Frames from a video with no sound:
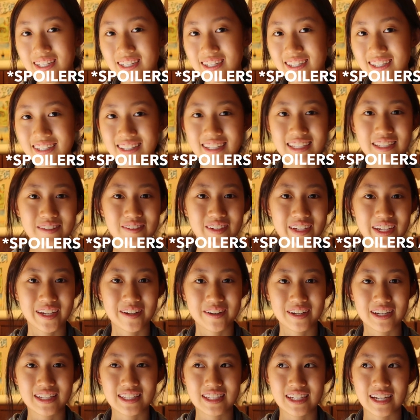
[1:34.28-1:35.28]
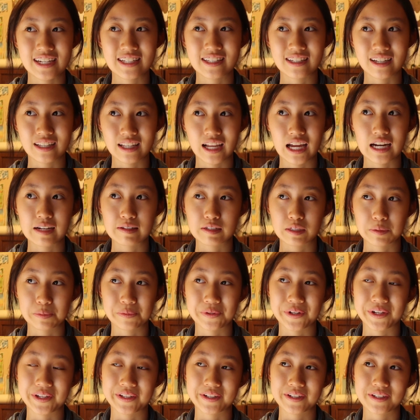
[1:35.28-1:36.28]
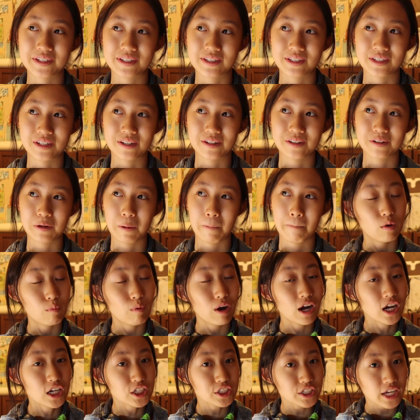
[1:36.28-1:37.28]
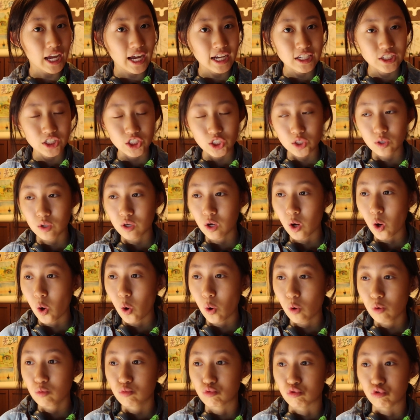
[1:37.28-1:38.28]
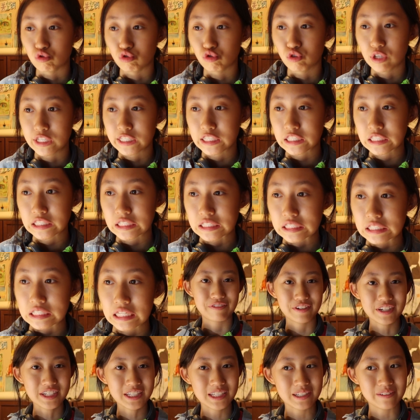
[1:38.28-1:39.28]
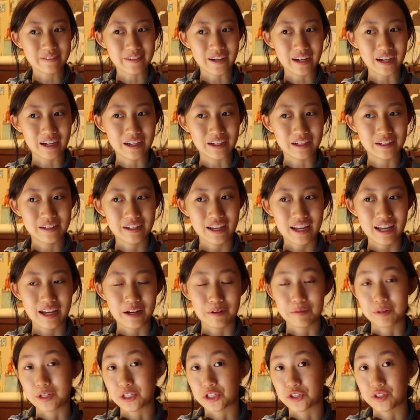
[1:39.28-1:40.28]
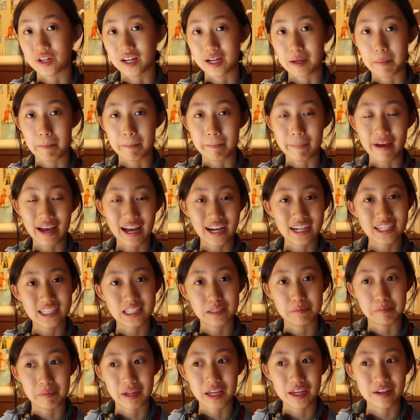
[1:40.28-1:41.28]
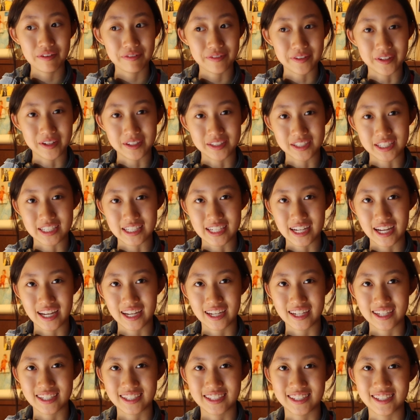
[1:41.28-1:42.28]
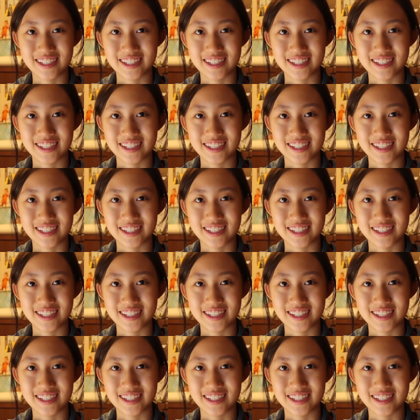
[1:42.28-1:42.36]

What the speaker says: alert, this video contains a lot of spoilers, so watch at your own risk. First of all, we're drawing Max Mayfield today.